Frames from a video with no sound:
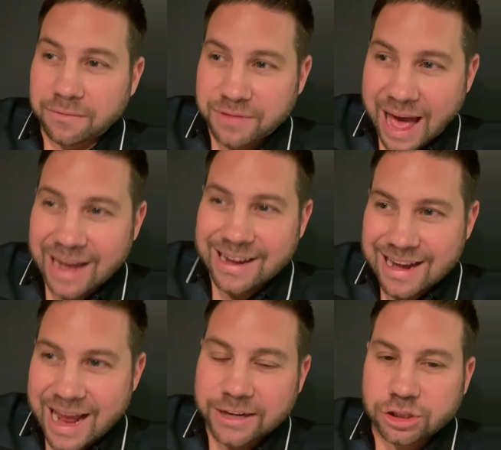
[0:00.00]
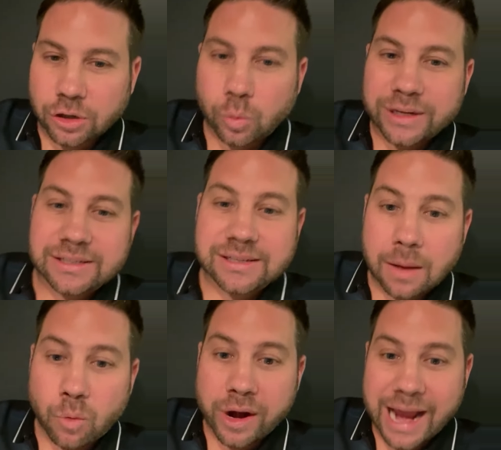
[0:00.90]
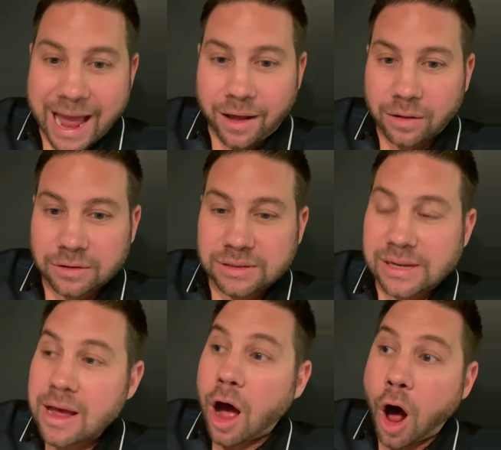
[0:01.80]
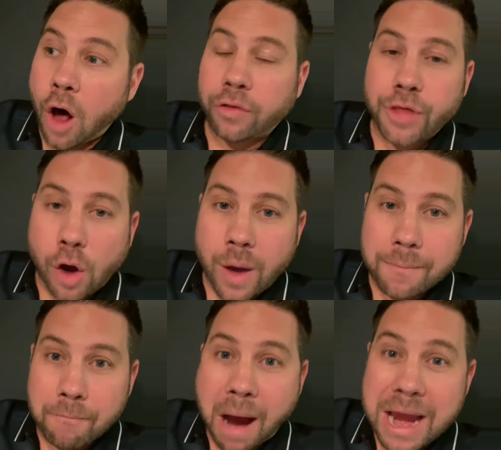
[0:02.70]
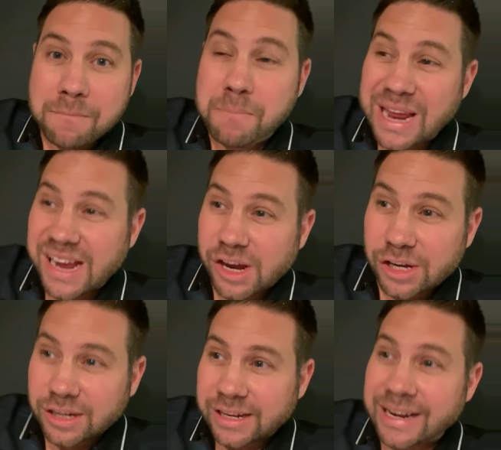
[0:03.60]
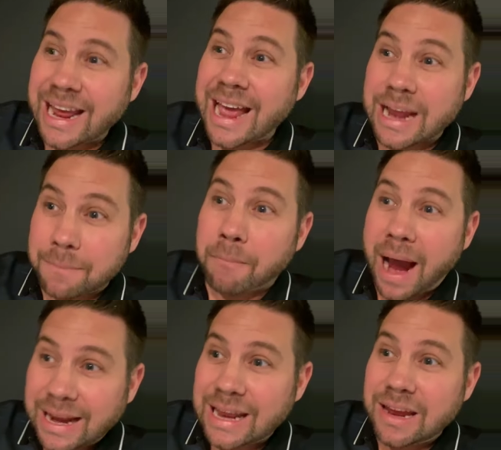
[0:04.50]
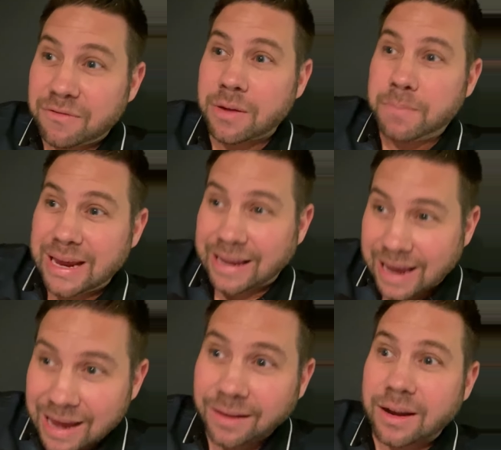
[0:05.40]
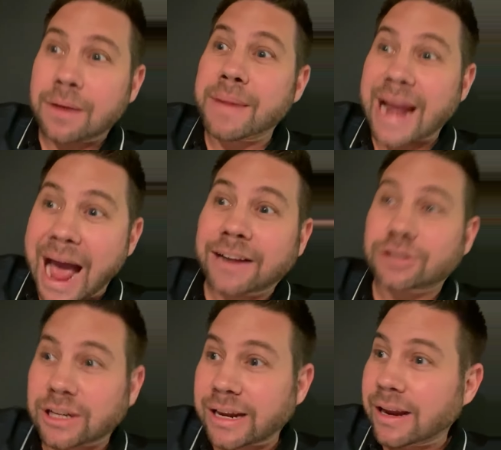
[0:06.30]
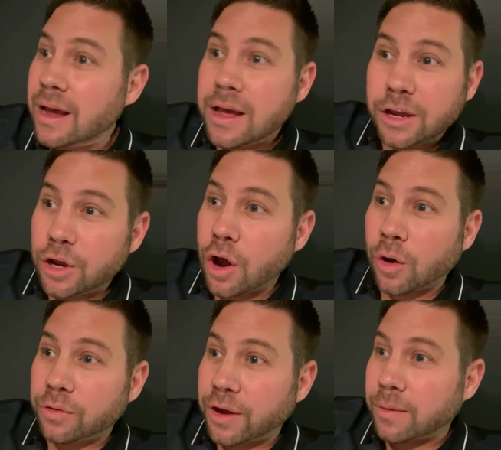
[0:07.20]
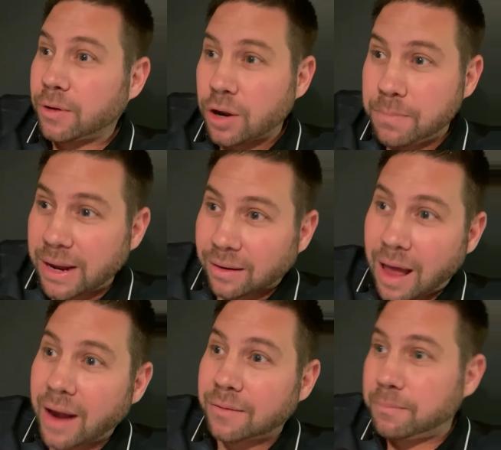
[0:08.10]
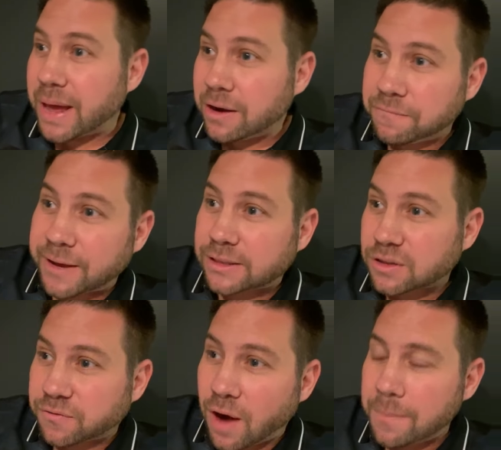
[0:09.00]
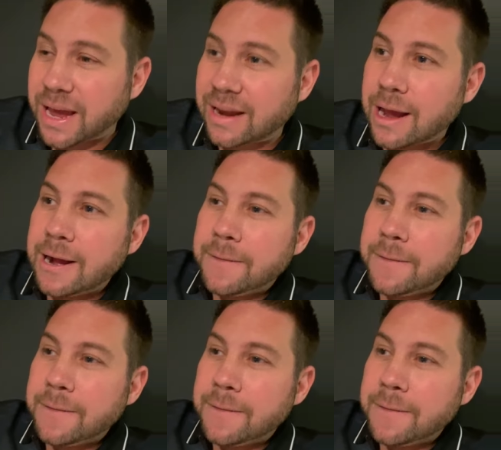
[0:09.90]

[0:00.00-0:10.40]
of that nature with someone else, although it might be good and it might even be kingdom, and actually, you know, there could be a lot of benefits from it,